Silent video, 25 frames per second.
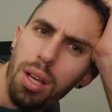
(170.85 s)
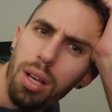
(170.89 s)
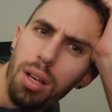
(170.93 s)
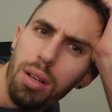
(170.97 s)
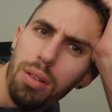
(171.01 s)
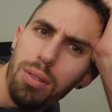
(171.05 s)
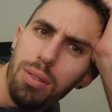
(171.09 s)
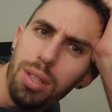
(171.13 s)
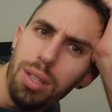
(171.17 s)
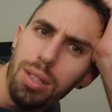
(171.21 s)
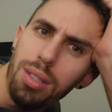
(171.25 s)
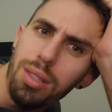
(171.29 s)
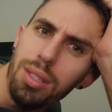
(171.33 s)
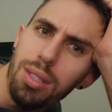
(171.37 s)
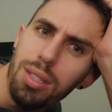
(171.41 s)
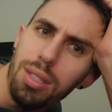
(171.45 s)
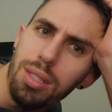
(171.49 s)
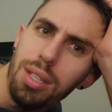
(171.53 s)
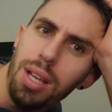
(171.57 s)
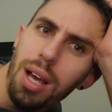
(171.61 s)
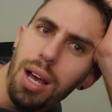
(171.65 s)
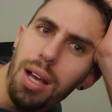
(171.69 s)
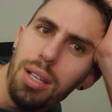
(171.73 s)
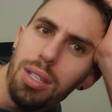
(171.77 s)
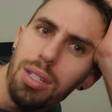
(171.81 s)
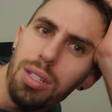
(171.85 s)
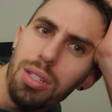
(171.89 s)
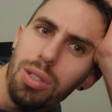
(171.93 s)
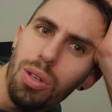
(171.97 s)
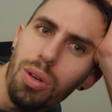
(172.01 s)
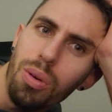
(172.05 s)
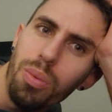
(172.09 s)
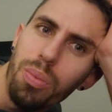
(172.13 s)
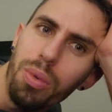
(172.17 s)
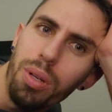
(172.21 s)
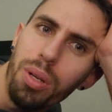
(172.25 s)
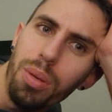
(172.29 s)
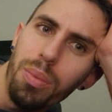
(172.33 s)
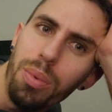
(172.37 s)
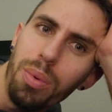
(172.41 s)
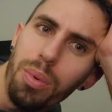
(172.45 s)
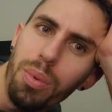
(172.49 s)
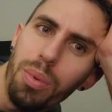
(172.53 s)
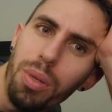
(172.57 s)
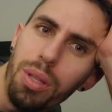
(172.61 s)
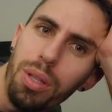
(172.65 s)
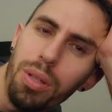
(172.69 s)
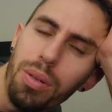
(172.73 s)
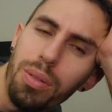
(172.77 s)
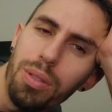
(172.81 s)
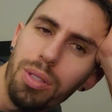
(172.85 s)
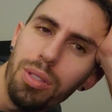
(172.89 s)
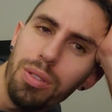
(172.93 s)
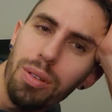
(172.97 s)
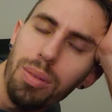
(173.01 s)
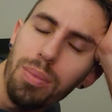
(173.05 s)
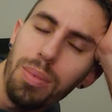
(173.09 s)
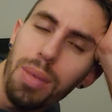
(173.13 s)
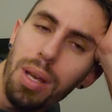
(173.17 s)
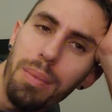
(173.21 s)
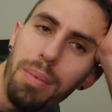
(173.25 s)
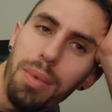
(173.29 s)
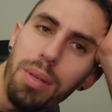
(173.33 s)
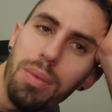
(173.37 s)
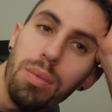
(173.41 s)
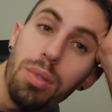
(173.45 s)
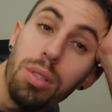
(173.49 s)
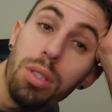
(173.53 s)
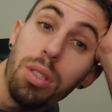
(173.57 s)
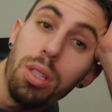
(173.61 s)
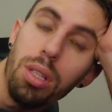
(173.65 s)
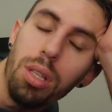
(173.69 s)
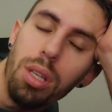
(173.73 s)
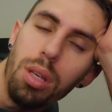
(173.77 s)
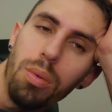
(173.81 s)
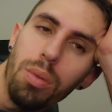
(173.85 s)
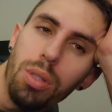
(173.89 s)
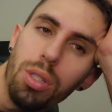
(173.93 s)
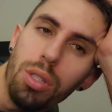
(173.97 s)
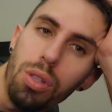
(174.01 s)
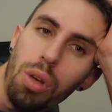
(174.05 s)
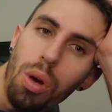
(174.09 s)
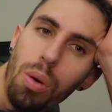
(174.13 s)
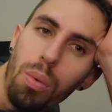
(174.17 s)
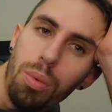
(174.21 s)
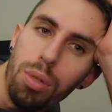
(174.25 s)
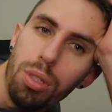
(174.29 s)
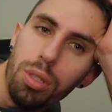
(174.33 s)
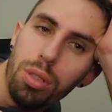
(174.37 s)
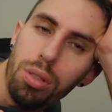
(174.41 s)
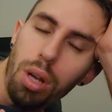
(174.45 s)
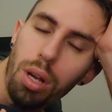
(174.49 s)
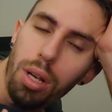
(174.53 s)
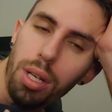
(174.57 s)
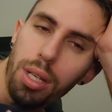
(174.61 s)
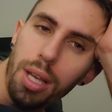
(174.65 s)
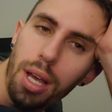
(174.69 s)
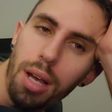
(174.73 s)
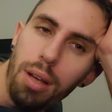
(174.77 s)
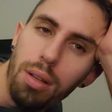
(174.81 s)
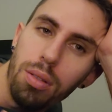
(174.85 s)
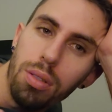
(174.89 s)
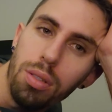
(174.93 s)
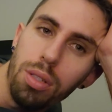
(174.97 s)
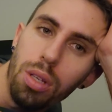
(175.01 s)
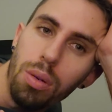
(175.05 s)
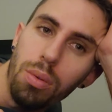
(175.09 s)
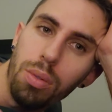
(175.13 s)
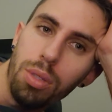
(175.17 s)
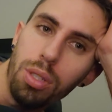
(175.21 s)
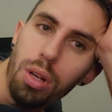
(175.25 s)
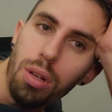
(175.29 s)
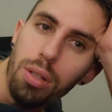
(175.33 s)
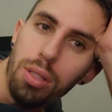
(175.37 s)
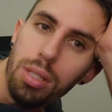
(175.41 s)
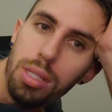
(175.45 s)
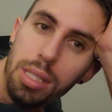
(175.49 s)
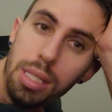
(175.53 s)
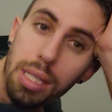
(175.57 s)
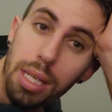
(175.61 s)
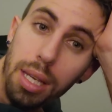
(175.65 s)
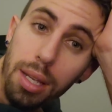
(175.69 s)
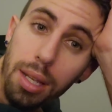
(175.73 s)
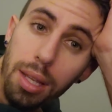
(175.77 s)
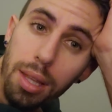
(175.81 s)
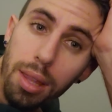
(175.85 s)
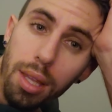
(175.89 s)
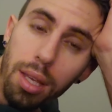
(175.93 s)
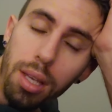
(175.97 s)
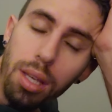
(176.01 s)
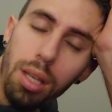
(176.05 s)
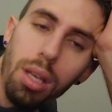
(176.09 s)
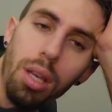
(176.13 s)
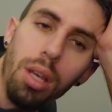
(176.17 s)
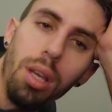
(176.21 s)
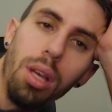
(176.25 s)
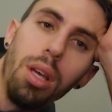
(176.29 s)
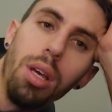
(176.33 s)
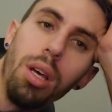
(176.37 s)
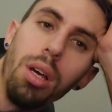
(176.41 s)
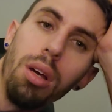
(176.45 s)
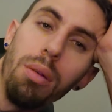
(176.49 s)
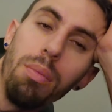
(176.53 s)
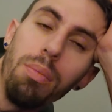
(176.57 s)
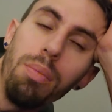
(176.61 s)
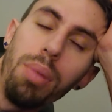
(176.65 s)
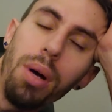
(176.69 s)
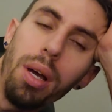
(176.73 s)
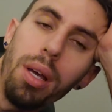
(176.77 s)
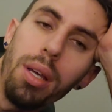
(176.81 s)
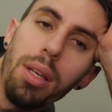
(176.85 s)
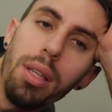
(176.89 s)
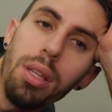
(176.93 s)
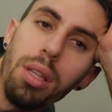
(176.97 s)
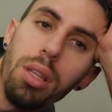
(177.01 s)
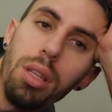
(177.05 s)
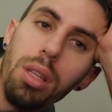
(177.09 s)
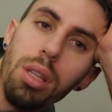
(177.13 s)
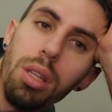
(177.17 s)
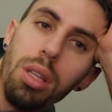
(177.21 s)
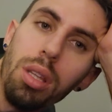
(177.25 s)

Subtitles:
I was like, "This guy just opened up a window and screamed." I mean, it was almost dark out, so it was hard to see anything. But